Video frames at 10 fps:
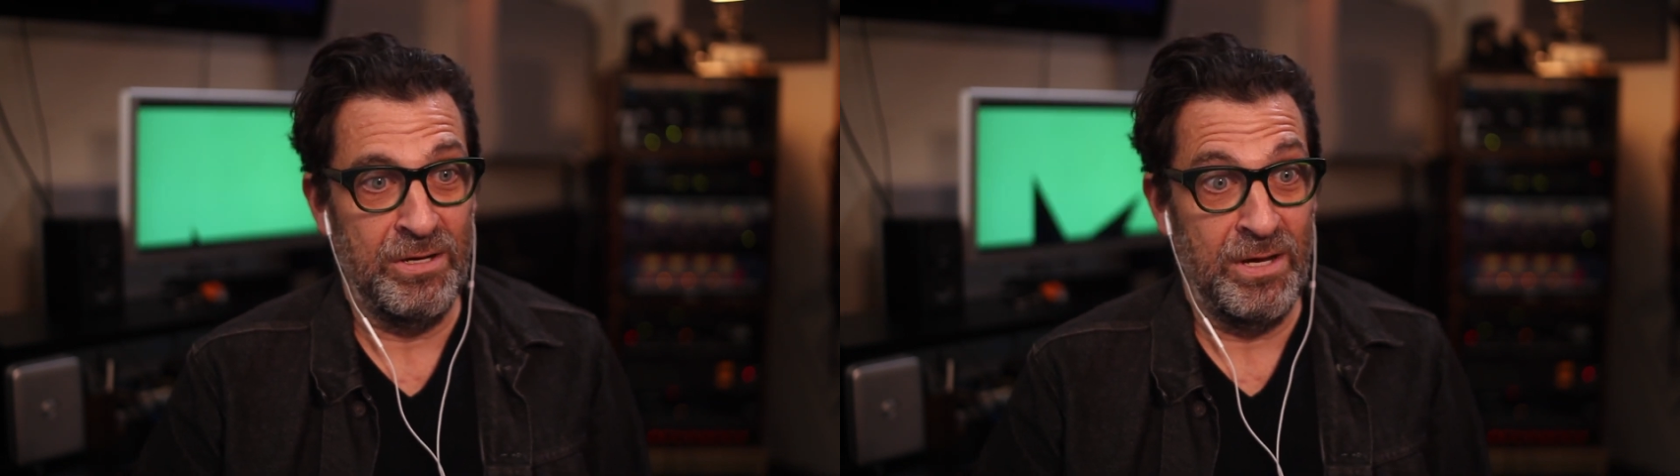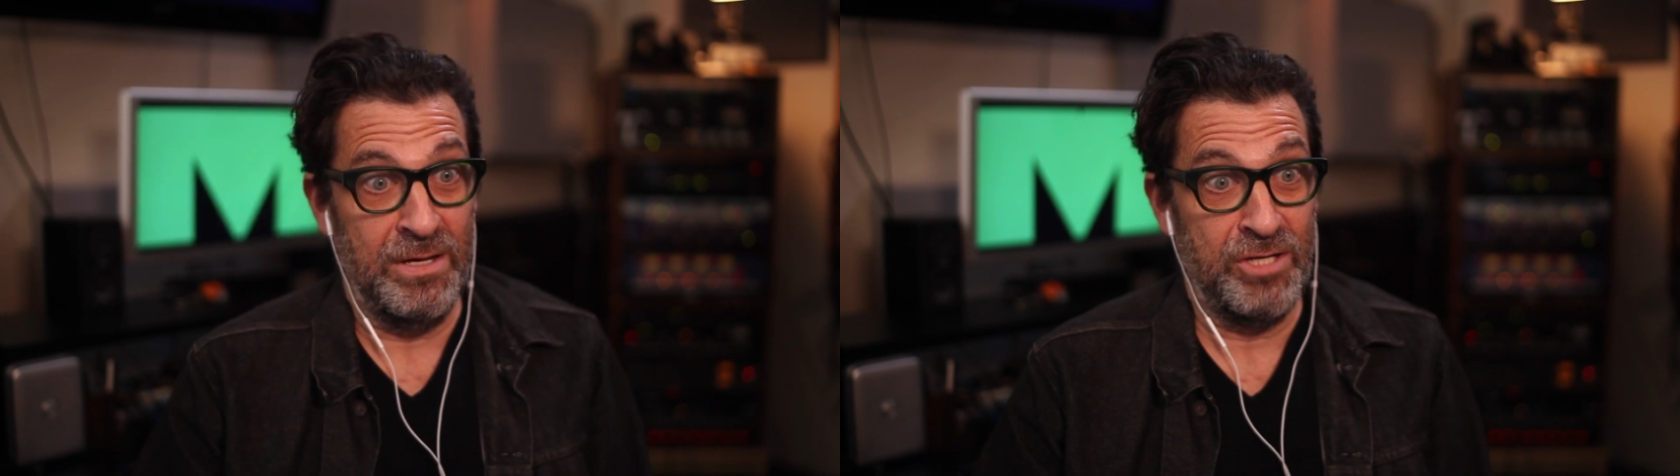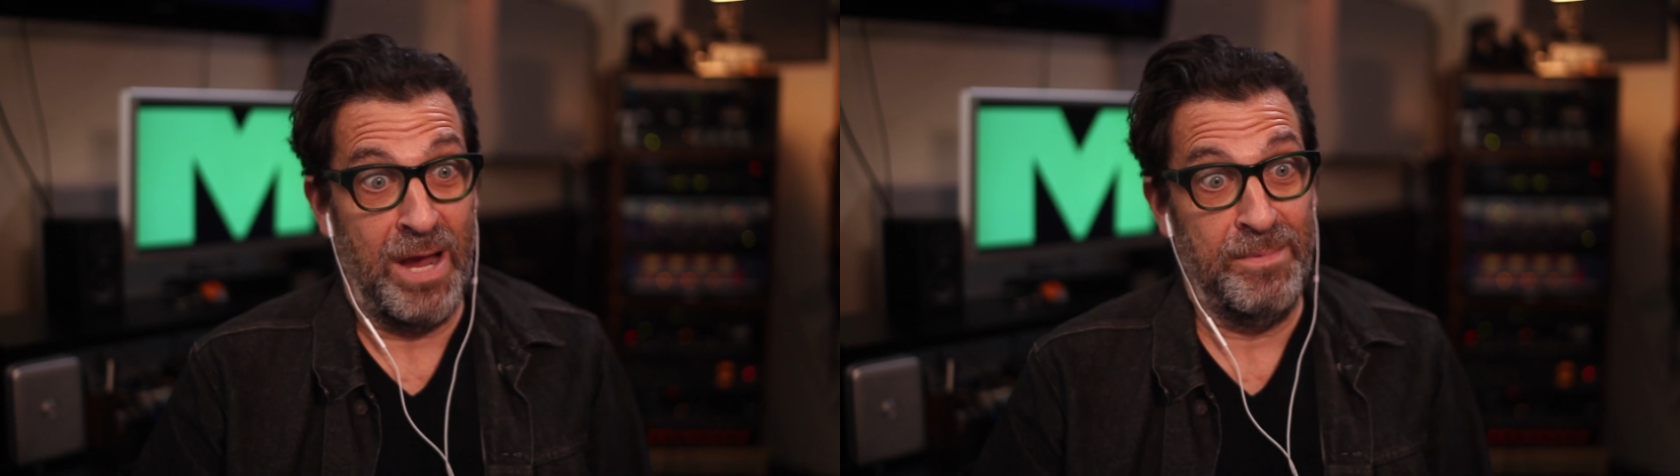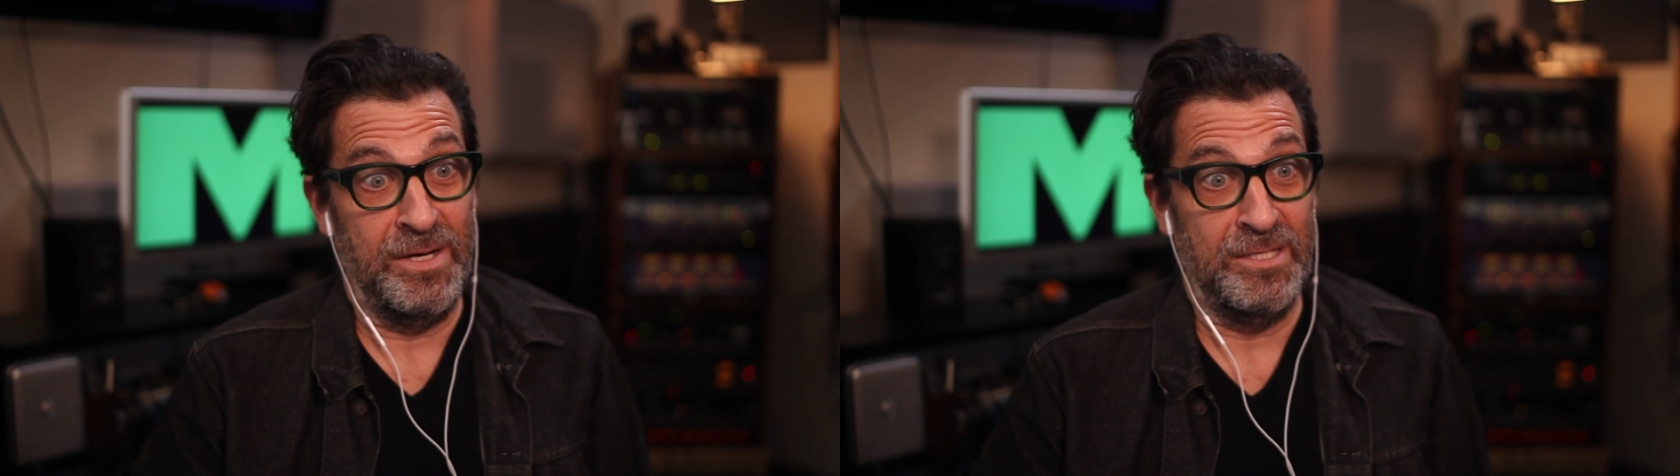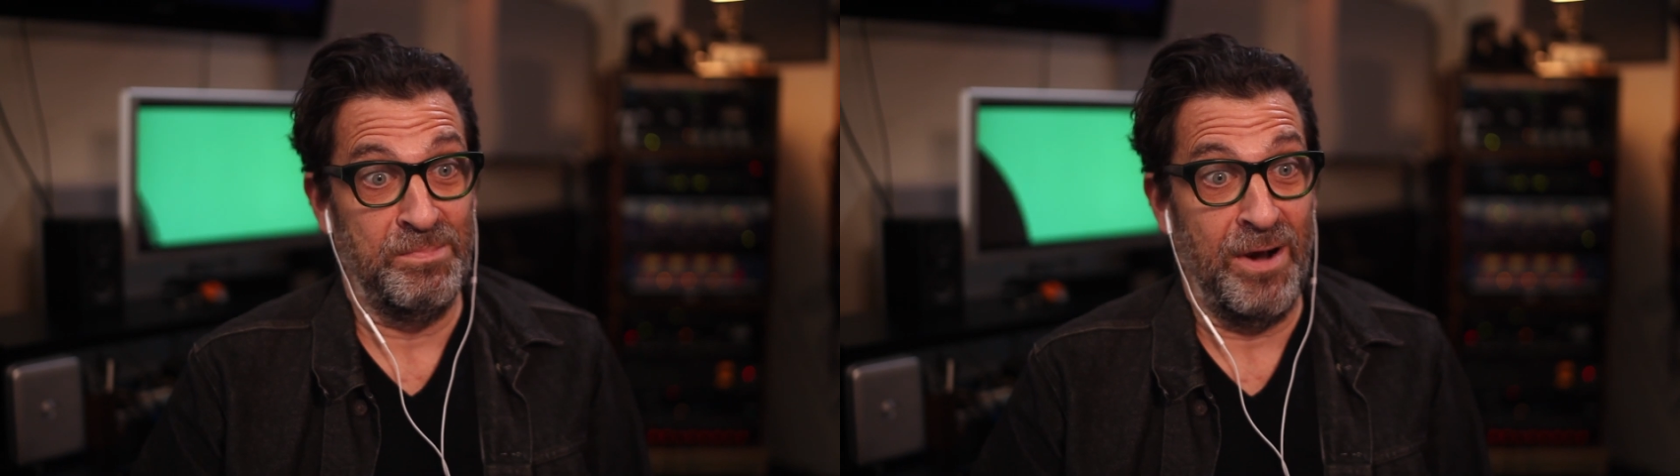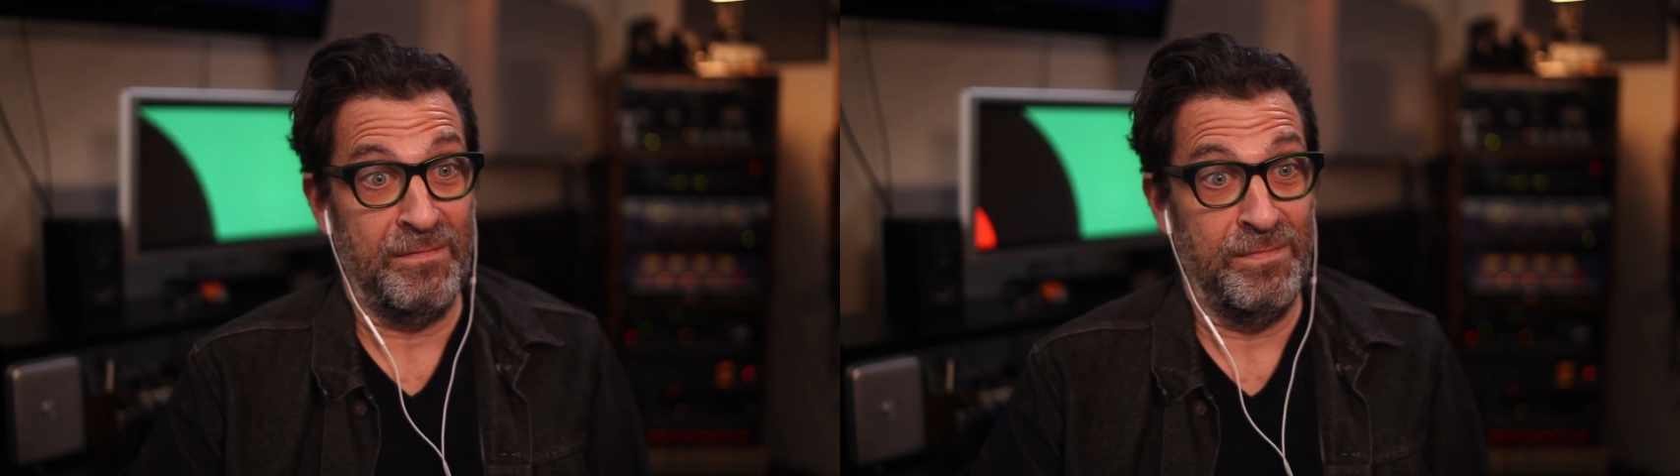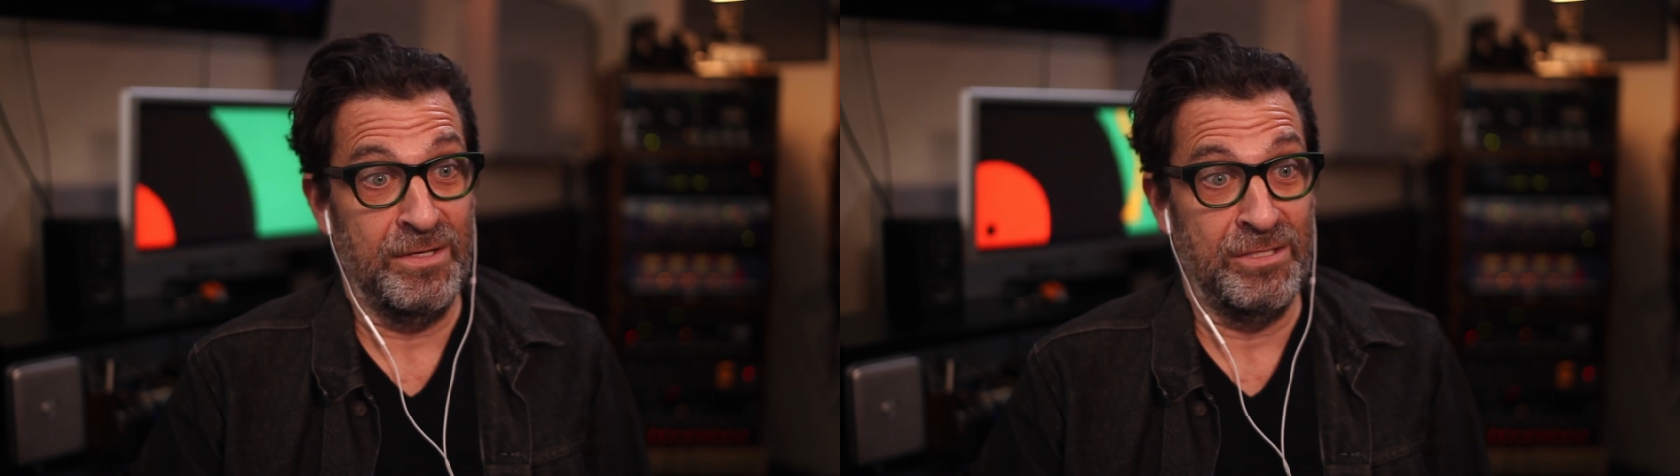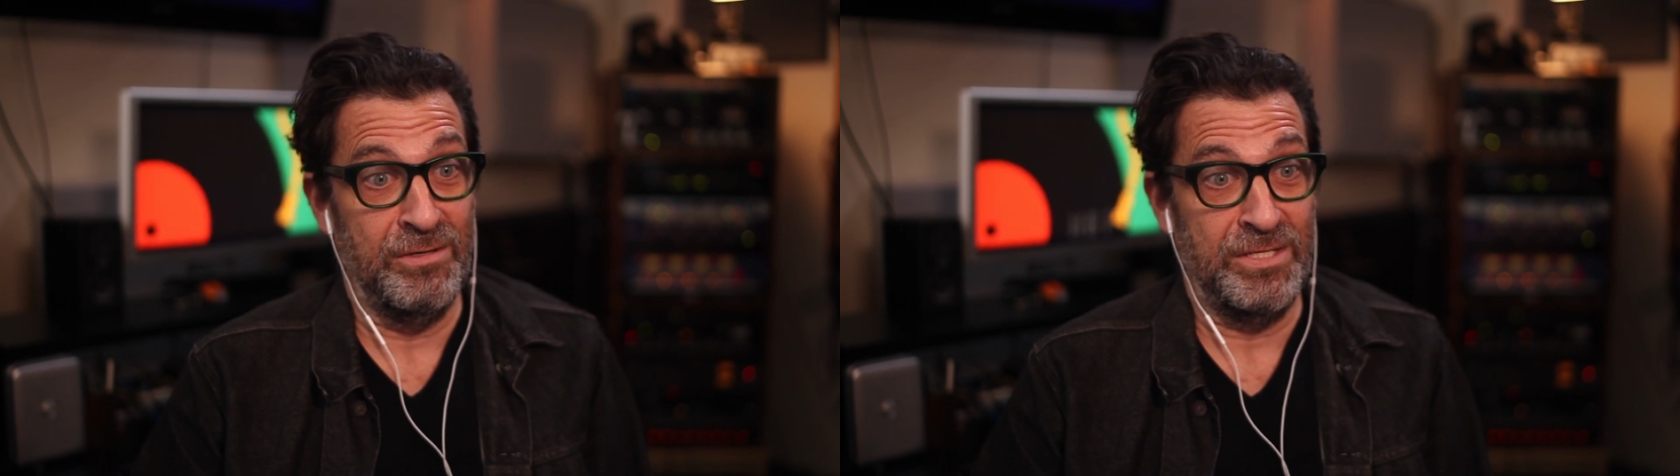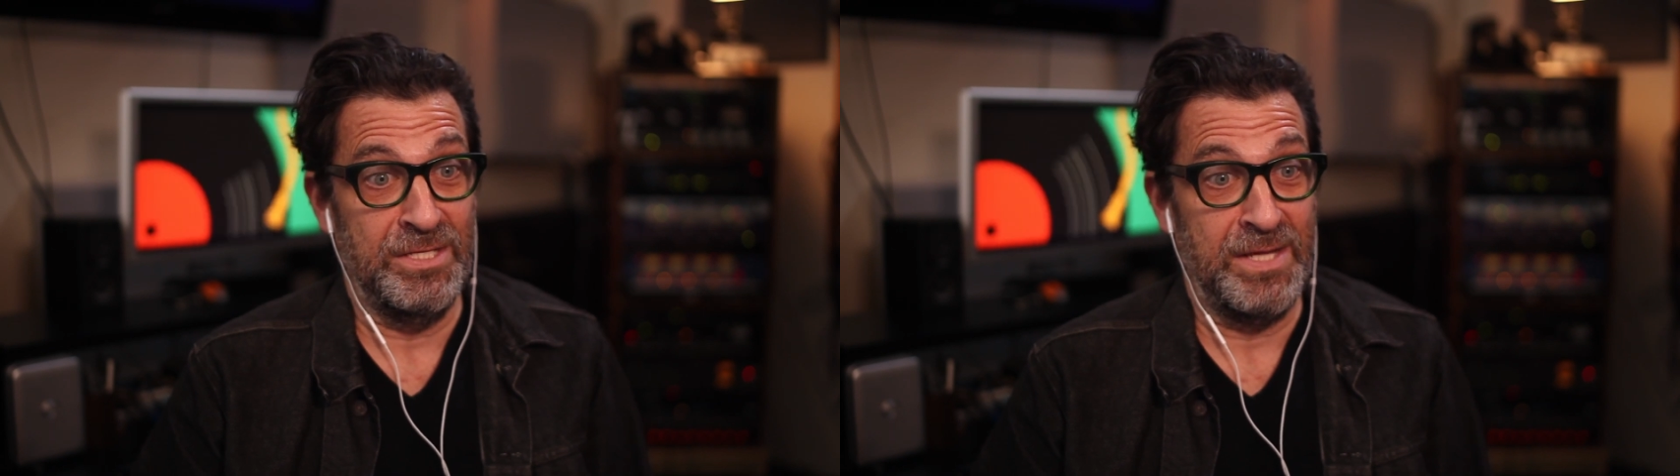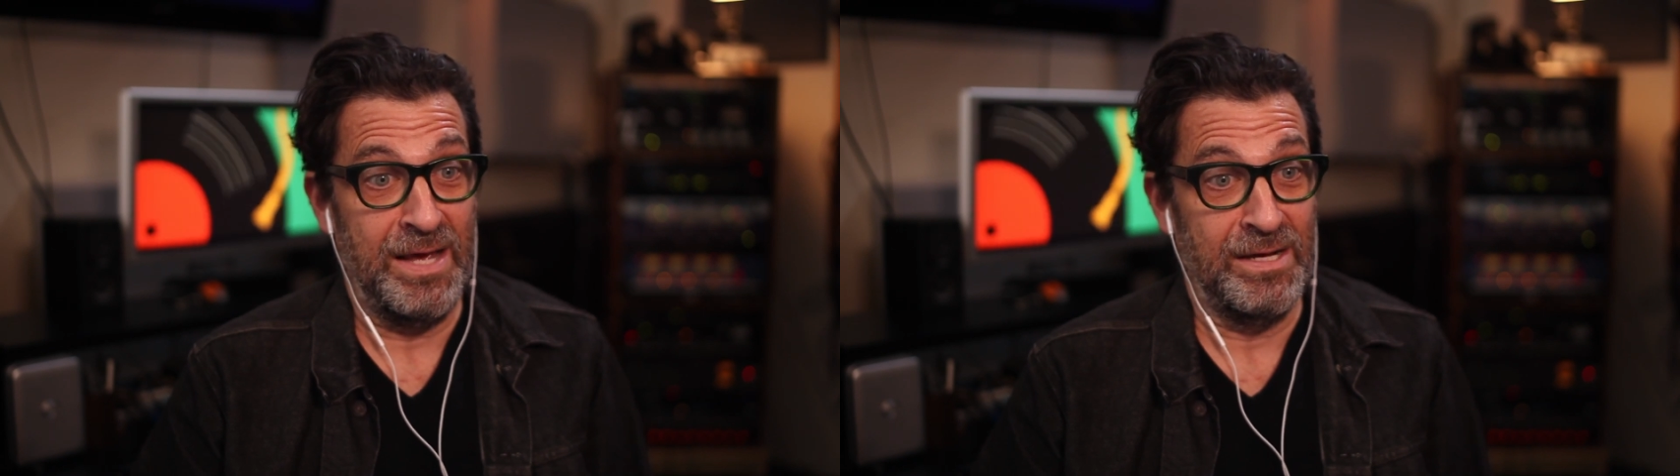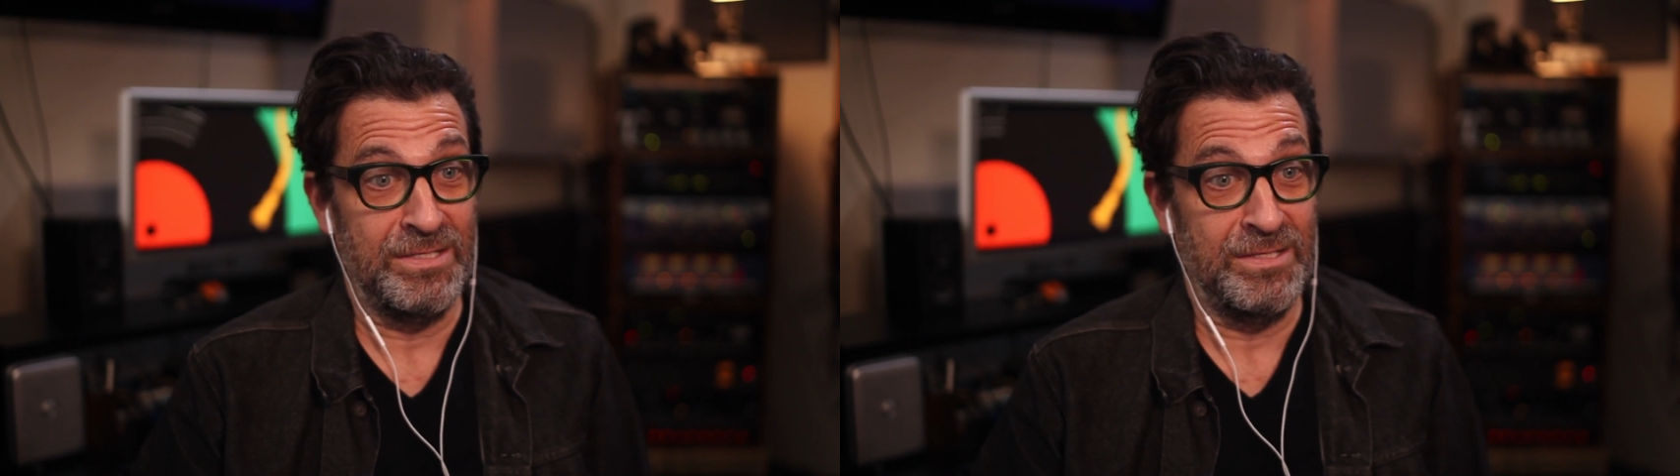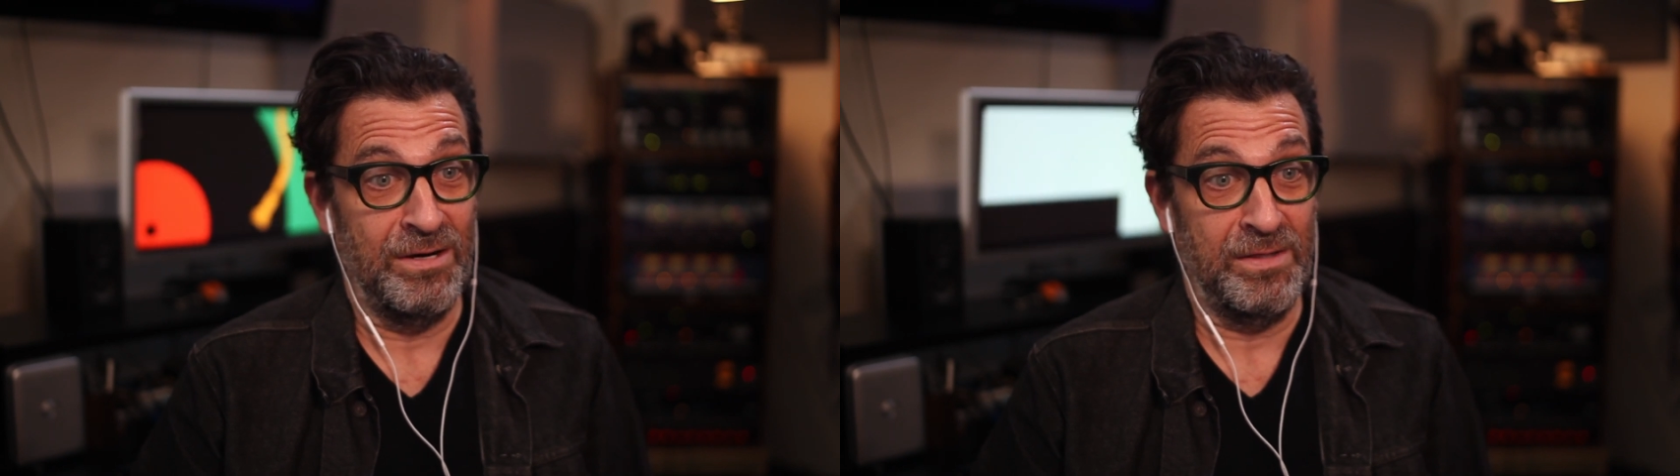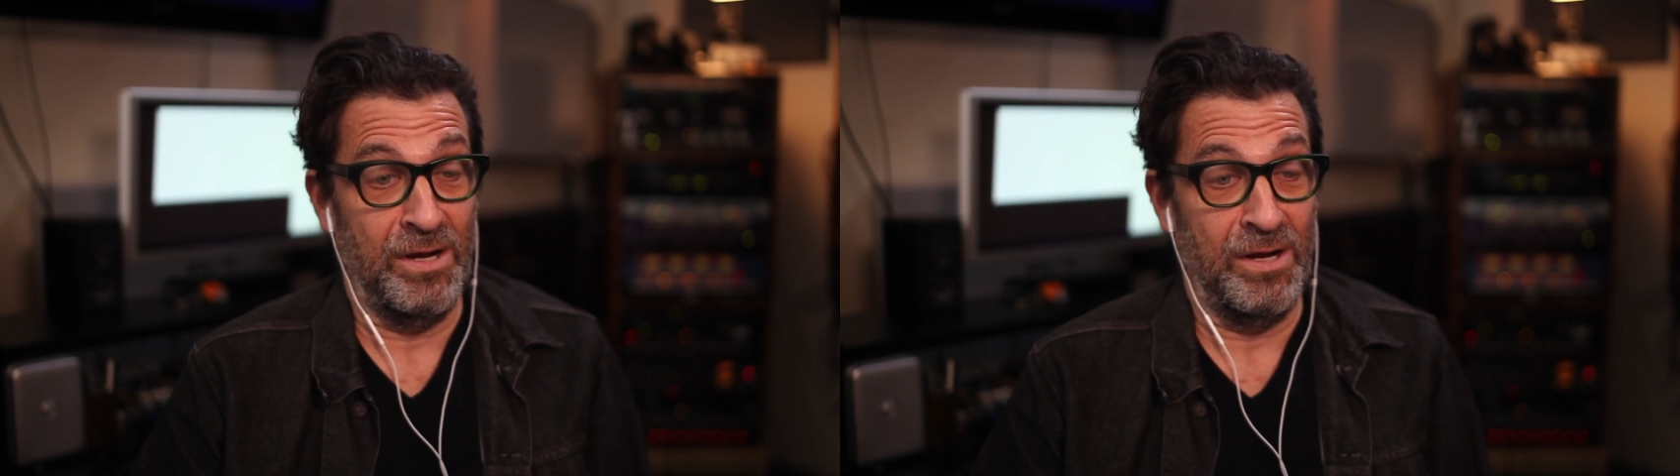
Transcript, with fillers: uh, japanese breakfast lucy dacus there